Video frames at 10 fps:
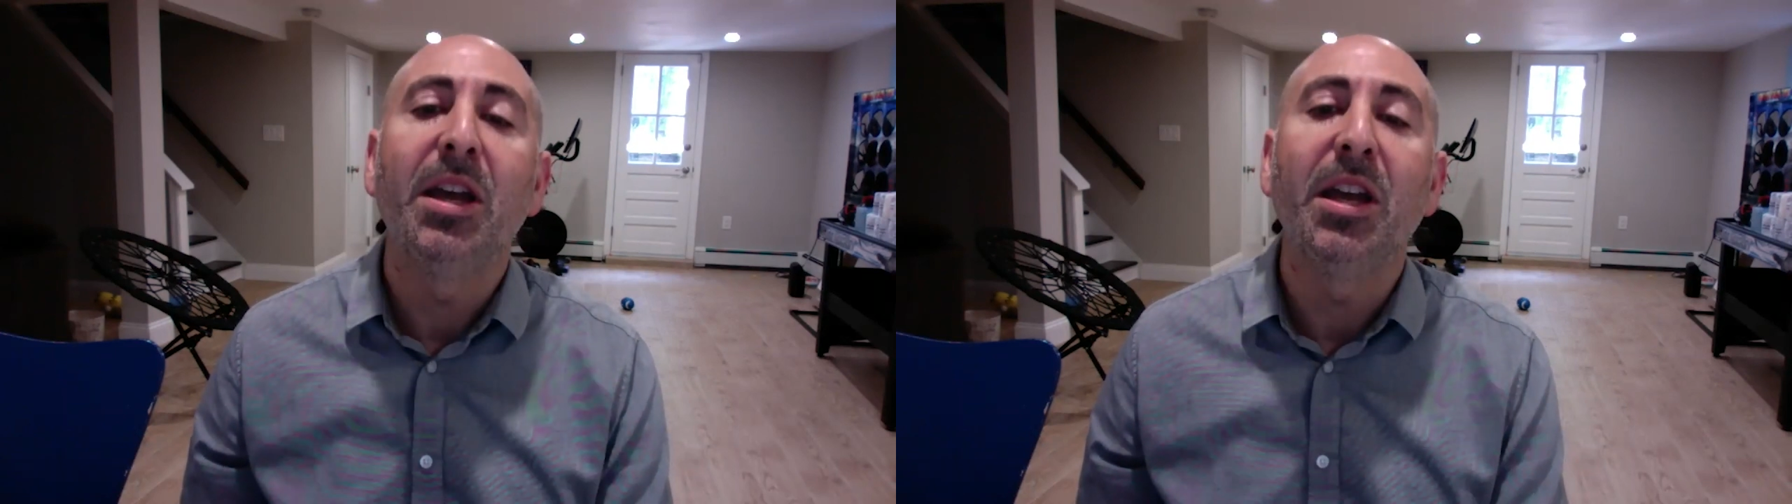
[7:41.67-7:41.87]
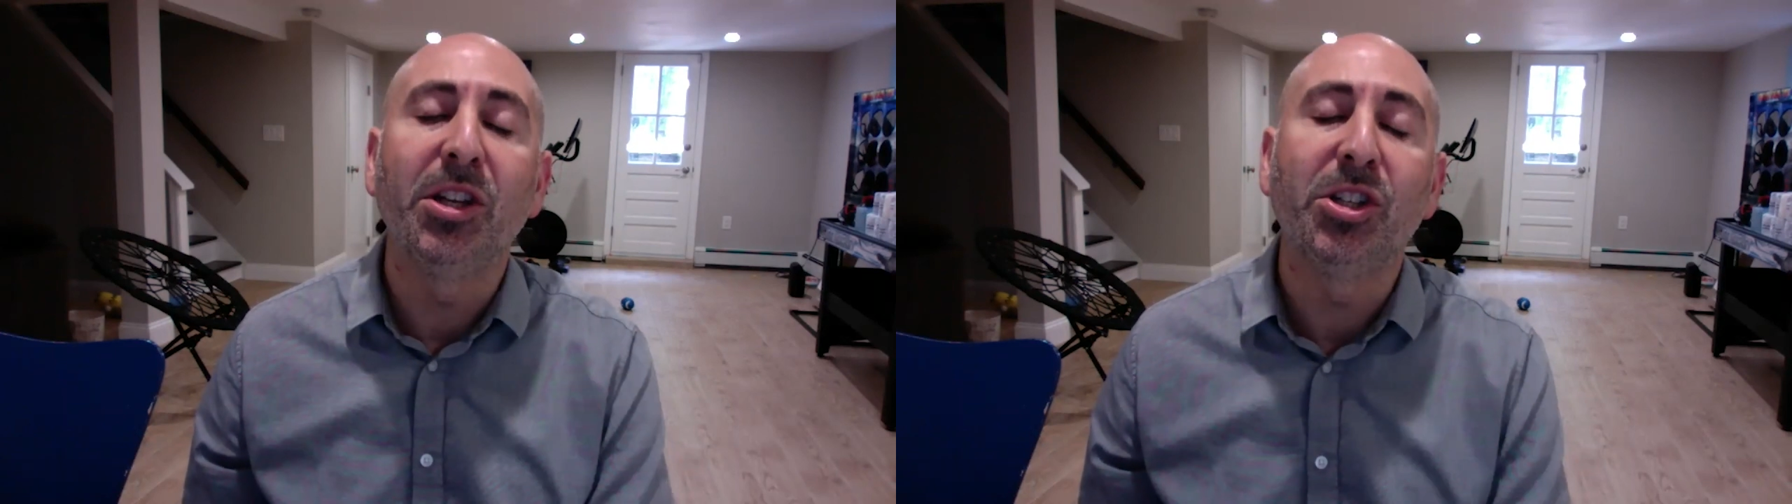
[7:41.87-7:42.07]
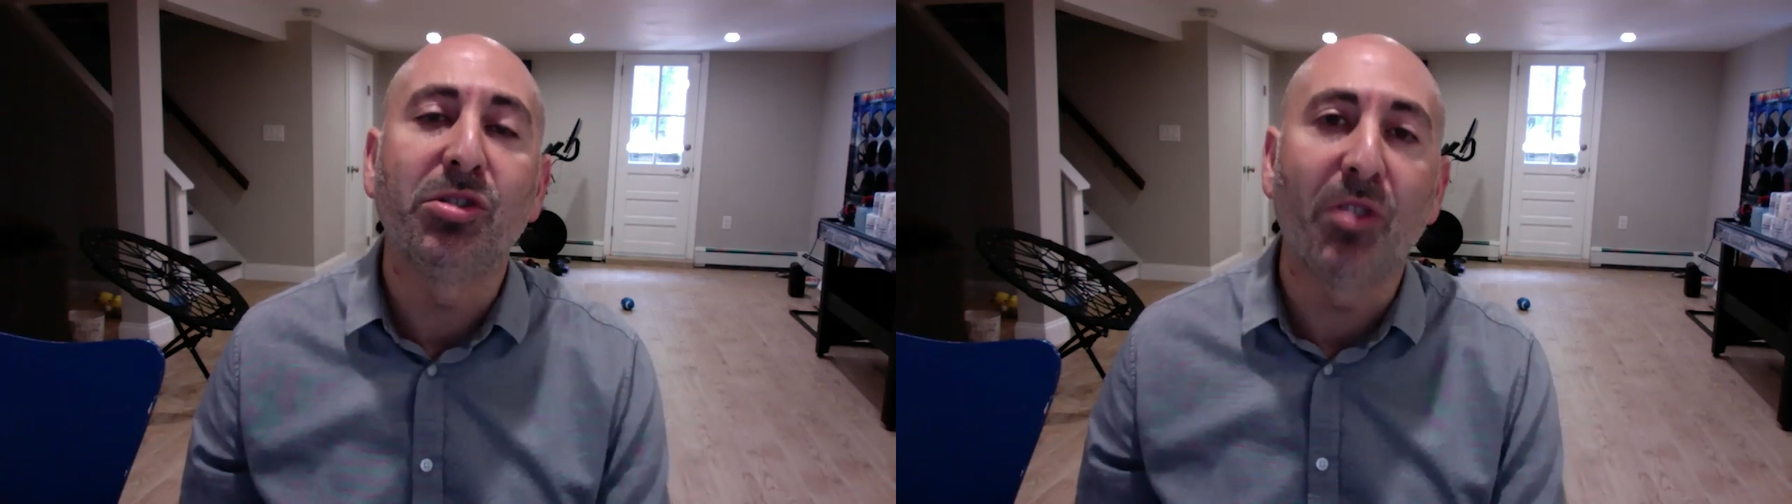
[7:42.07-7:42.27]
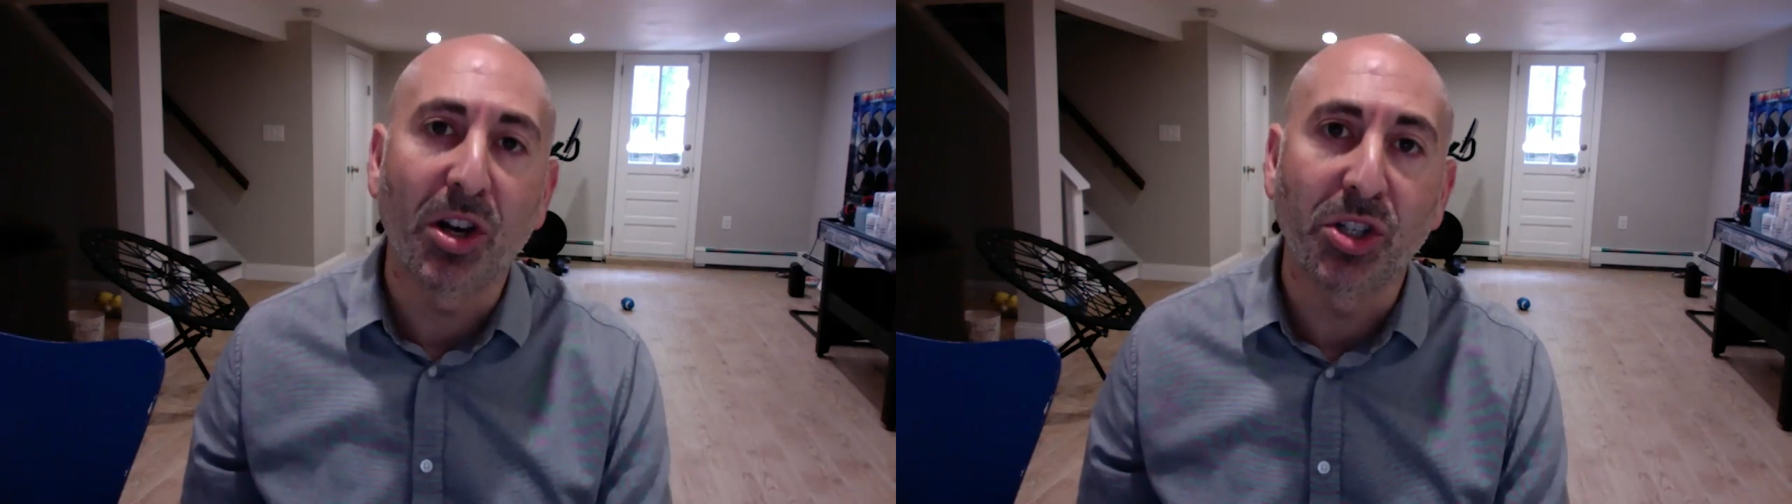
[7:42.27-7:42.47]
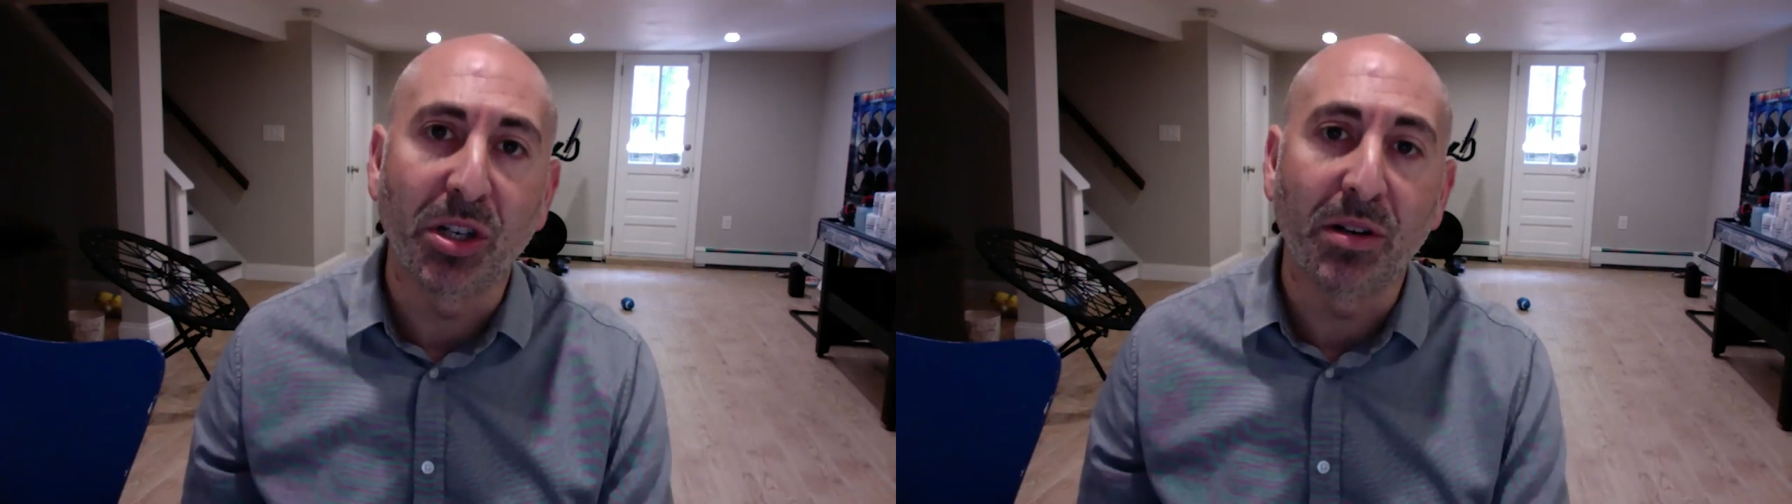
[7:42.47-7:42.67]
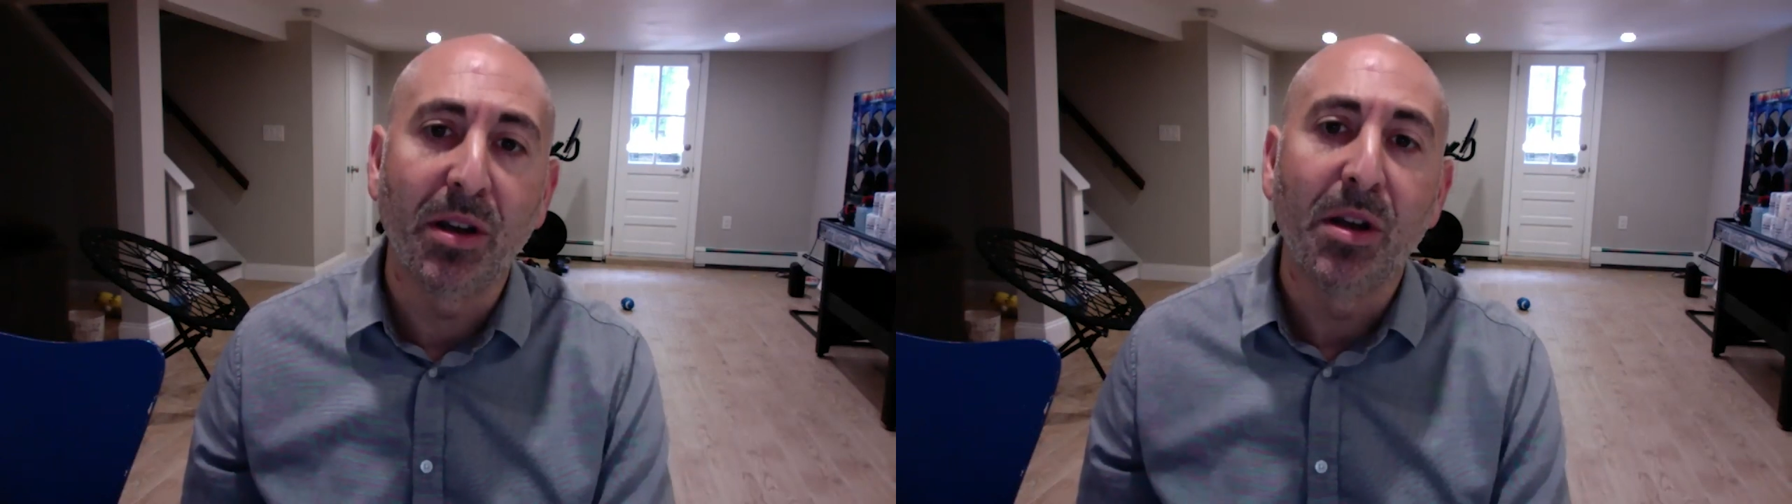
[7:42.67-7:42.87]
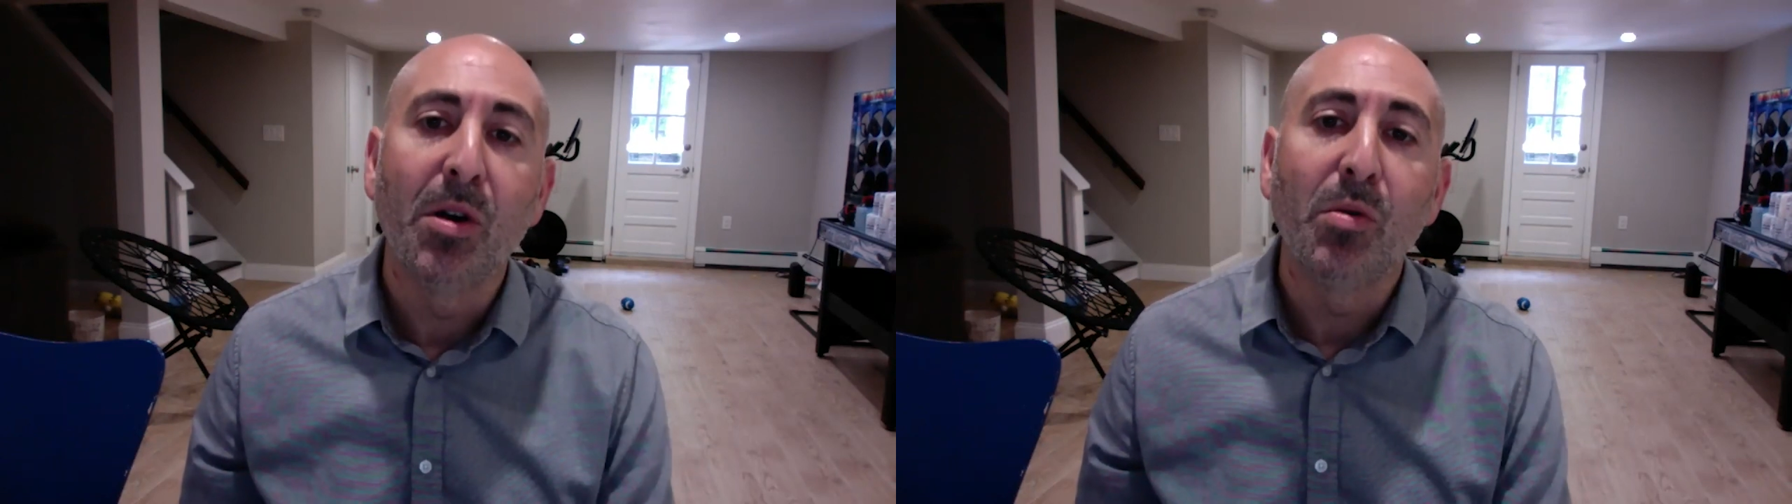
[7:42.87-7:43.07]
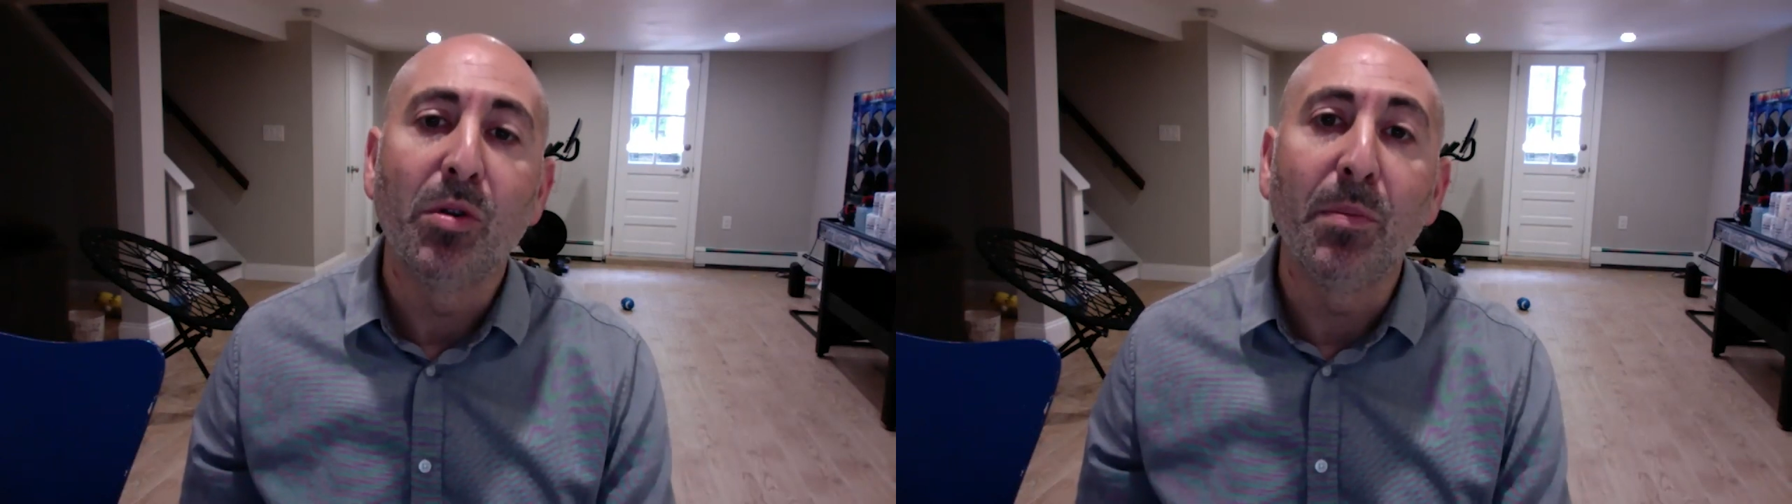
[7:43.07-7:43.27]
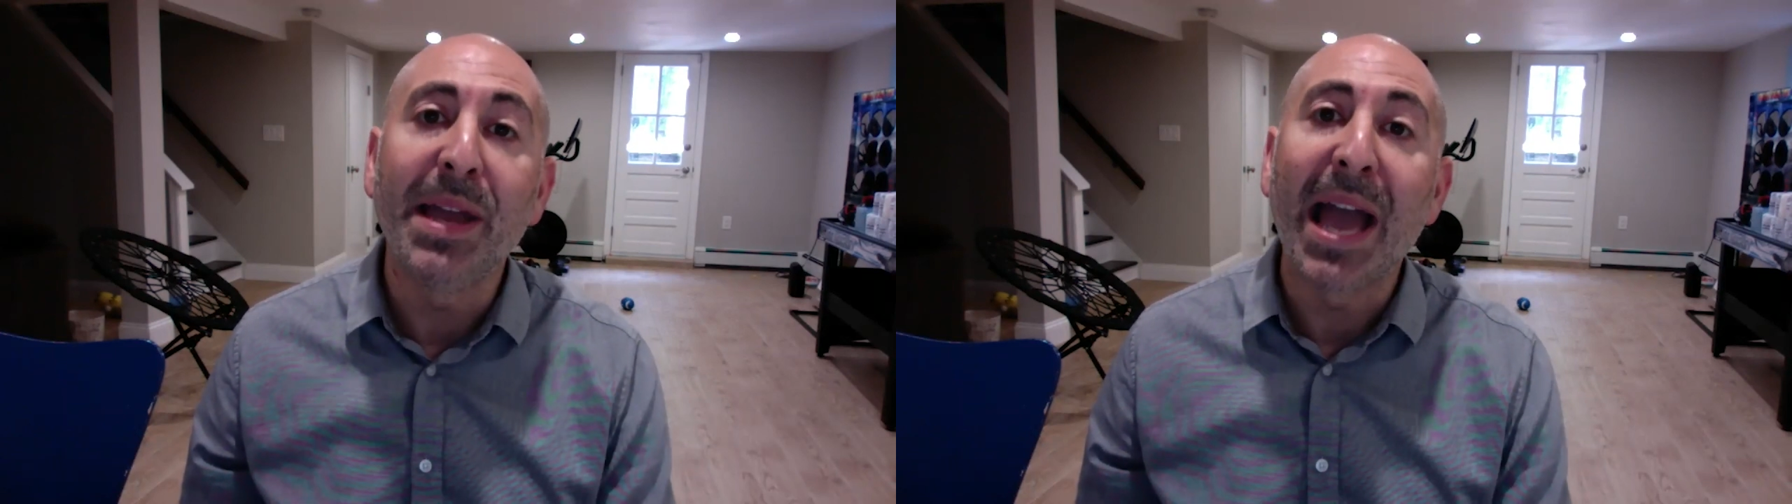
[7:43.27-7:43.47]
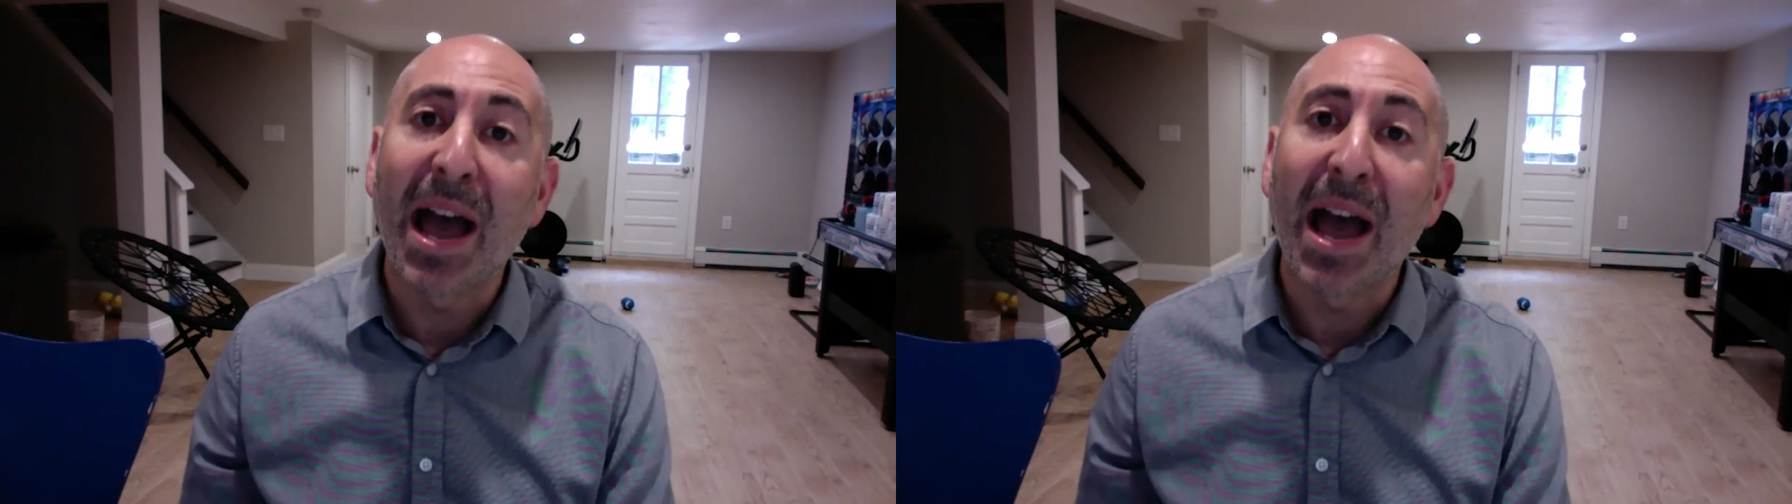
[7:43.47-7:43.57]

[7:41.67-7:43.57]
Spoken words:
instruction will be